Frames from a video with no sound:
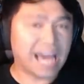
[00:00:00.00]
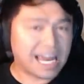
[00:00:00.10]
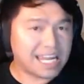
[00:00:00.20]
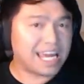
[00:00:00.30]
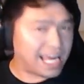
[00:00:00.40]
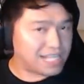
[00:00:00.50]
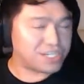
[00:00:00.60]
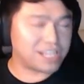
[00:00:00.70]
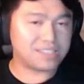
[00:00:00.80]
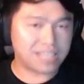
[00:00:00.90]
gotta get
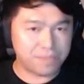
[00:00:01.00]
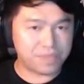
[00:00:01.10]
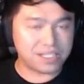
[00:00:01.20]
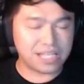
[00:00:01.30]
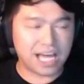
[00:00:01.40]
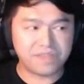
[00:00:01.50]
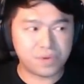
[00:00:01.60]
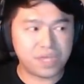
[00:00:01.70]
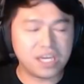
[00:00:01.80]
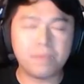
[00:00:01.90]
headshots to keep this alive.
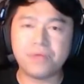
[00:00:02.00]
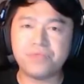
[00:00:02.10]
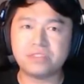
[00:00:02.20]
So think about